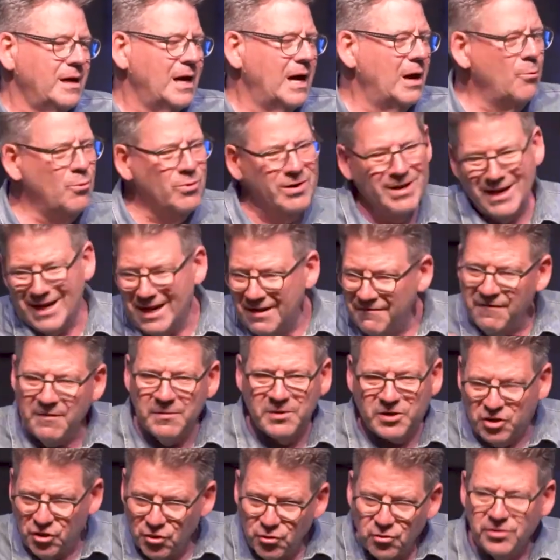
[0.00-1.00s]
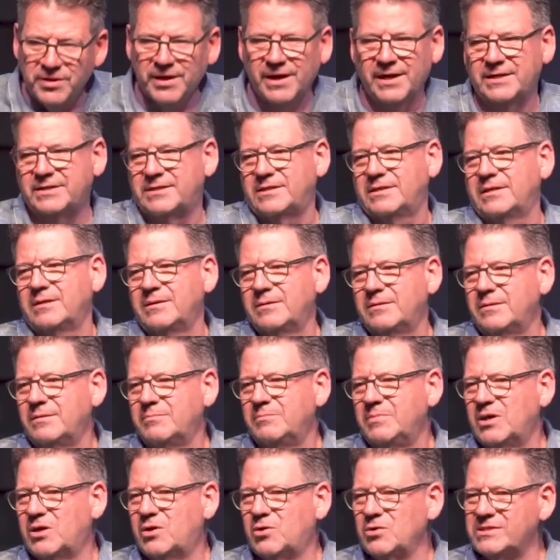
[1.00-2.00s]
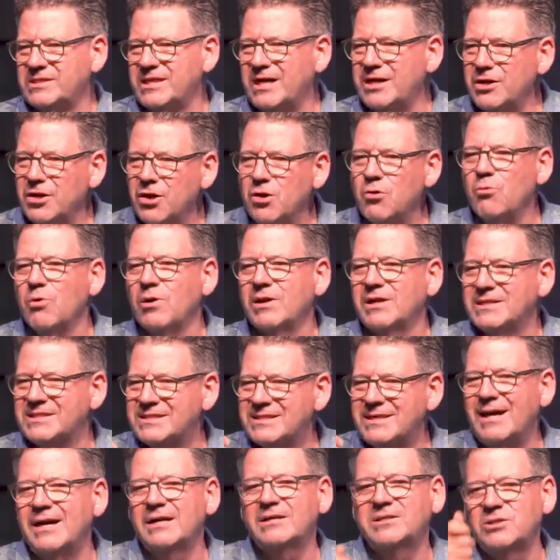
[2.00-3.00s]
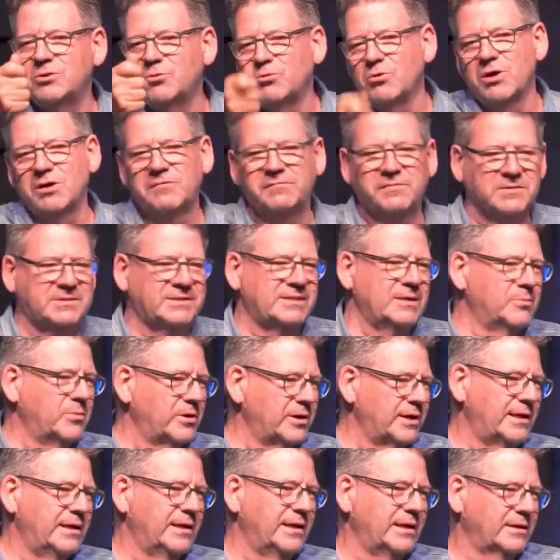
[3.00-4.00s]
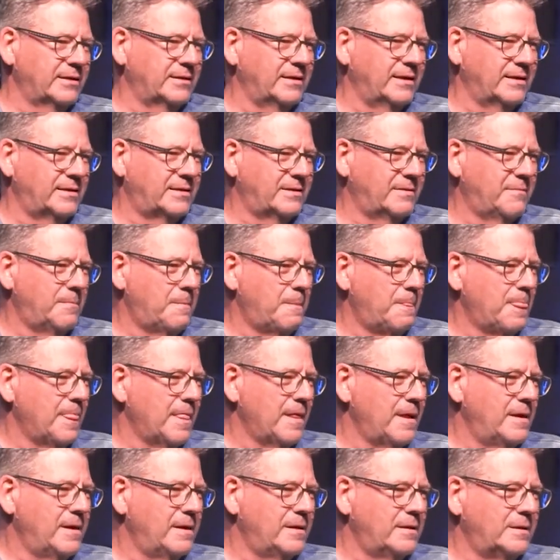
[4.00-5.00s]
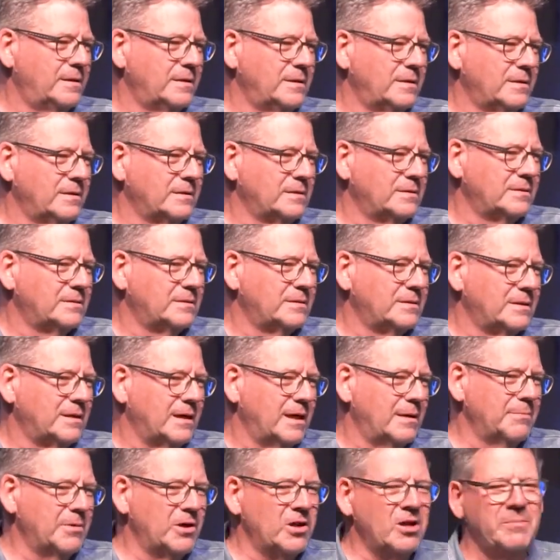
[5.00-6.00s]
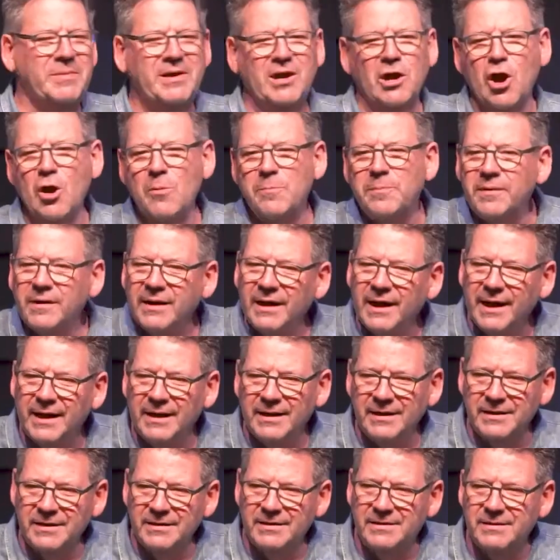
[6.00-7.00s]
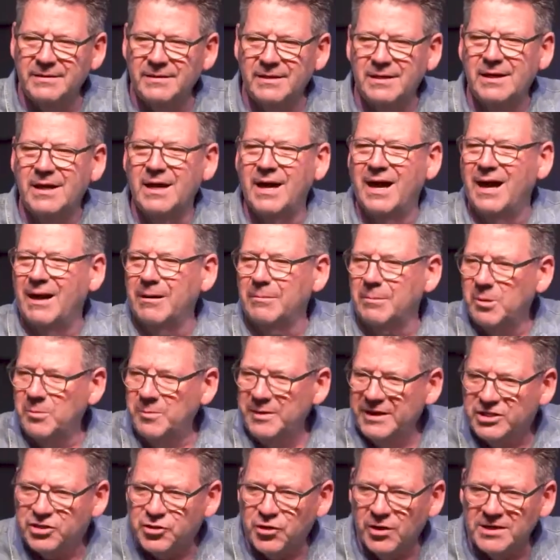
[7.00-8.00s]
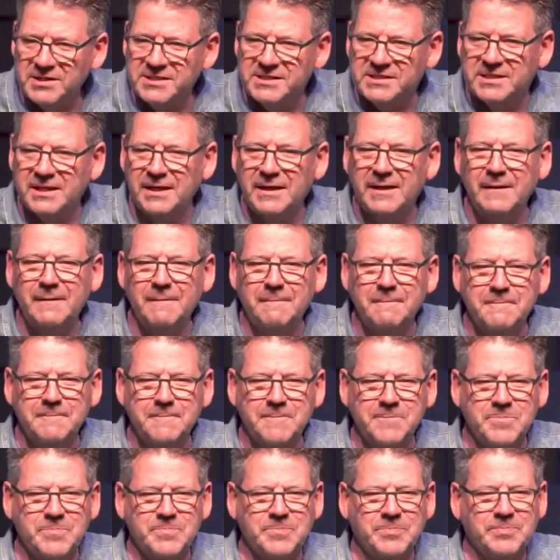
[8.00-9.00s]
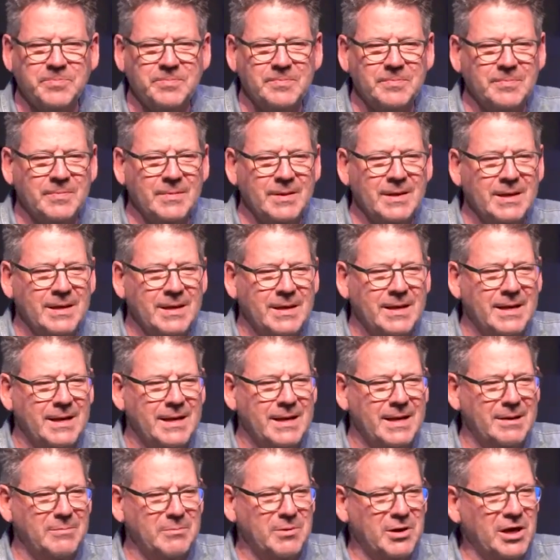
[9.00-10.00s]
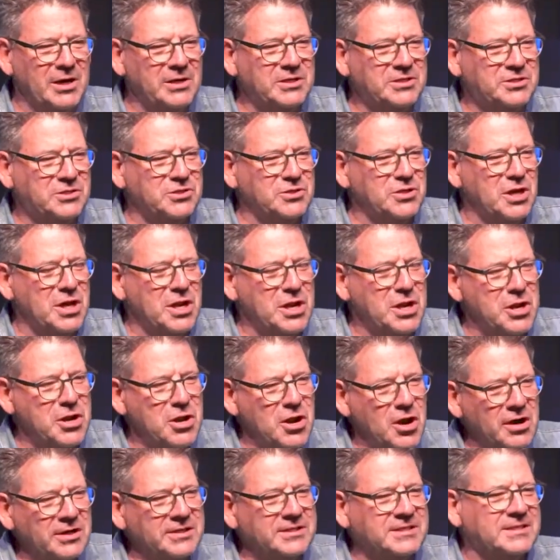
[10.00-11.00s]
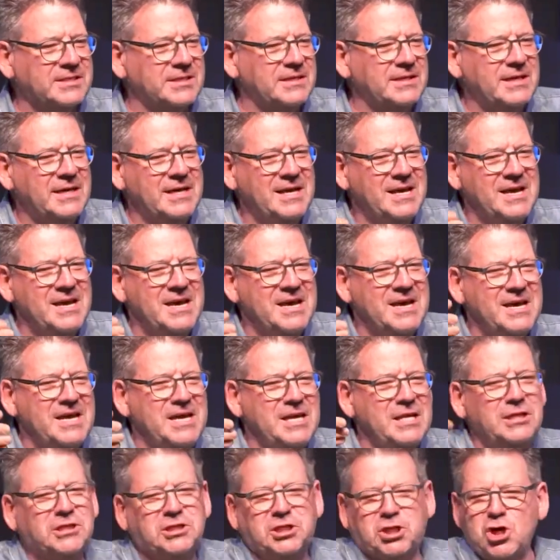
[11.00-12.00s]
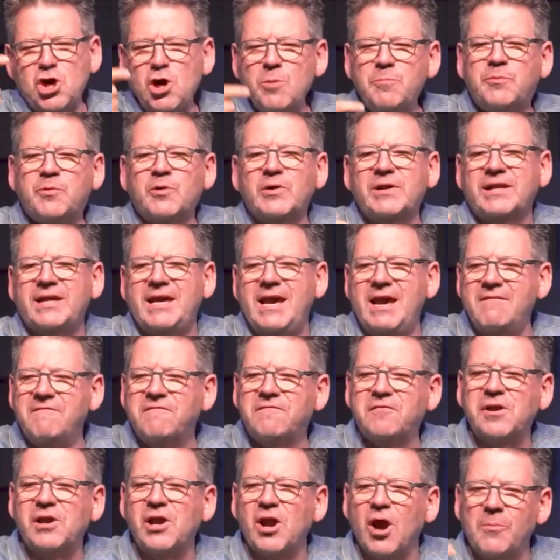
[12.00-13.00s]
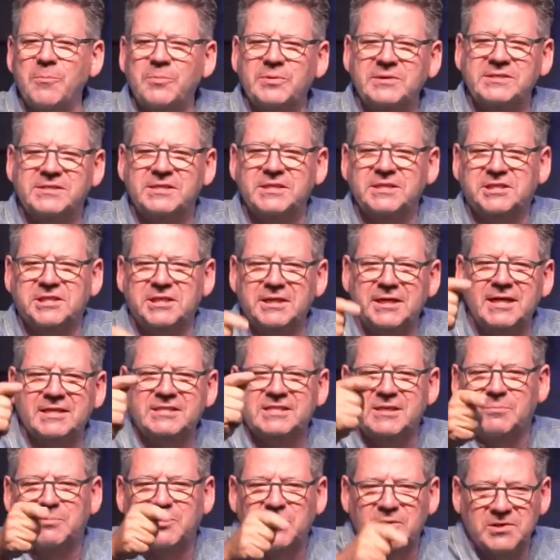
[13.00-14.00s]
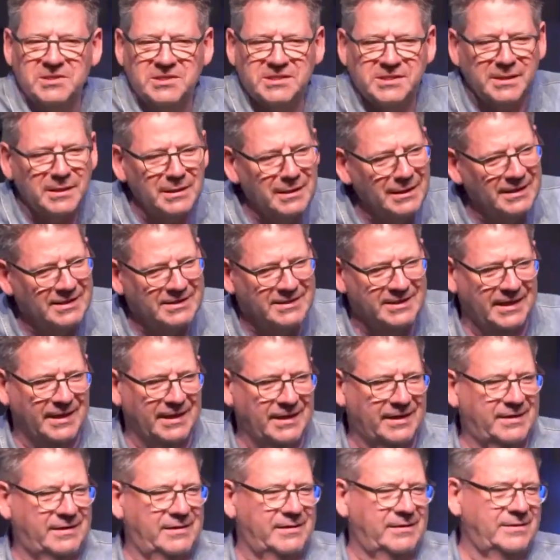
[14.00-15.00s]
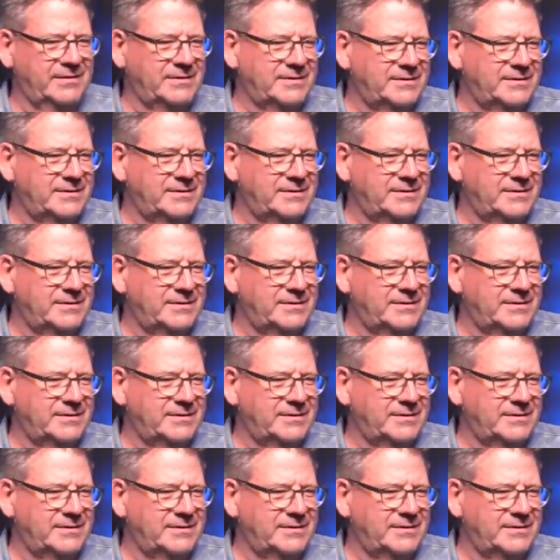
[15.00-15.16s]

I would never do that because I know what it's like to work for somebody like that. I'm going to be open handed, I'm going to be trusting, and I'm going to not interpret every opposition as a personal attack.